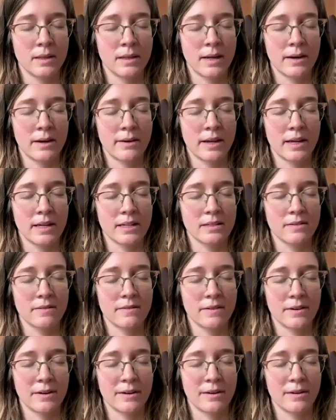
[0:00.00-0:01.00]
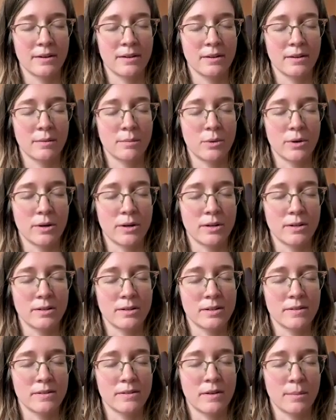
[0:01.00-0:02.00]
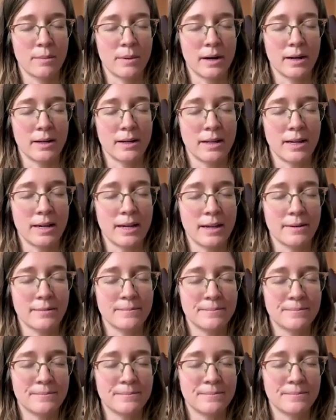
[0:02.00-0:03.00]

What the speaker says: allowing it to fill the borders of our body,